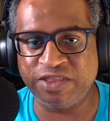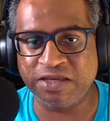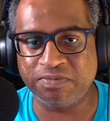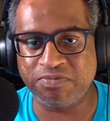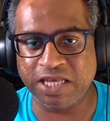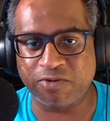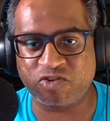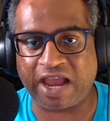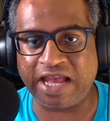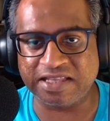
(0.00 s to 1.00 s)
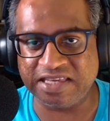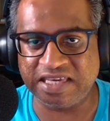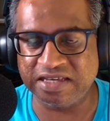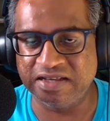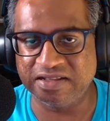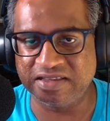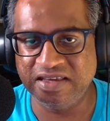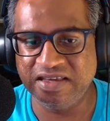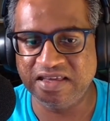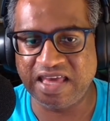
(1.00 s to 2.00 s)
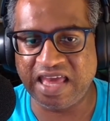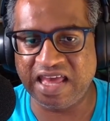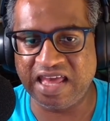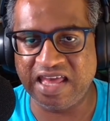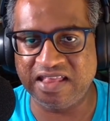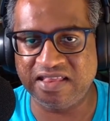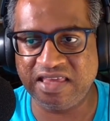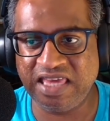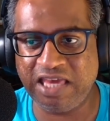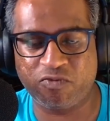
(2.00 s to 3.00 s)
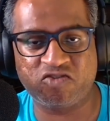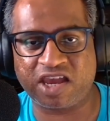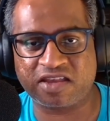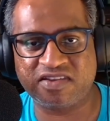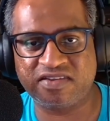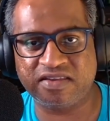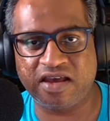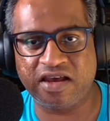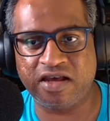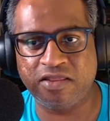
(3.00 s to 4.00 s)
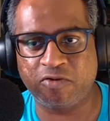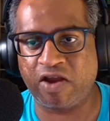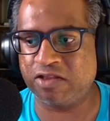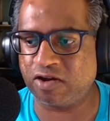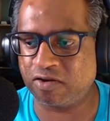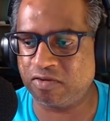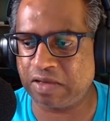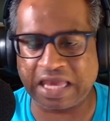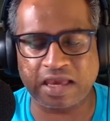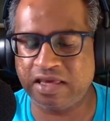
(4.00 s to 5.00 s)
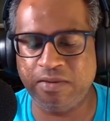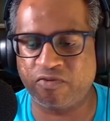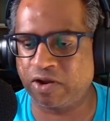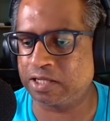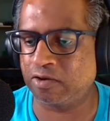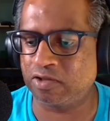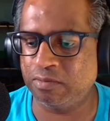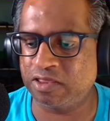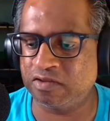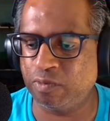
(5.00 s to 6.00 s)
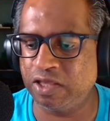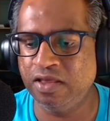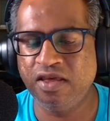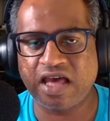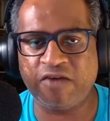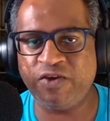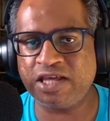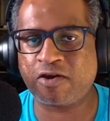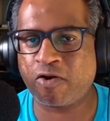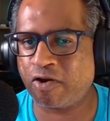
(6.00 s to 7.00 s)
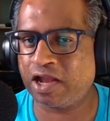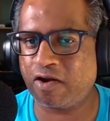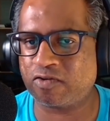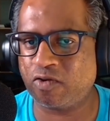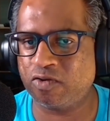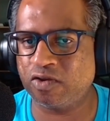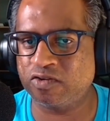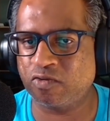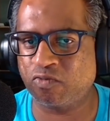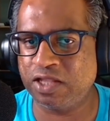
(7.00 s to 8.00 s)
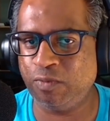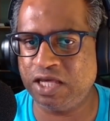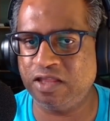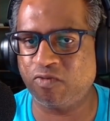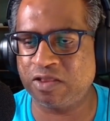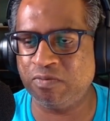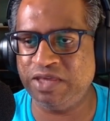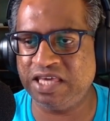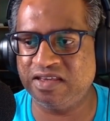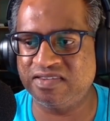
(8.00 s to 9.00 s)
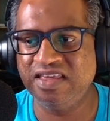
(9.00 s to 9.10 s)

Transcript: the, you know, child he killed. And he rejects the granddaughter. I keep forgetting her name at this point. I feel like her character is also really weakly written because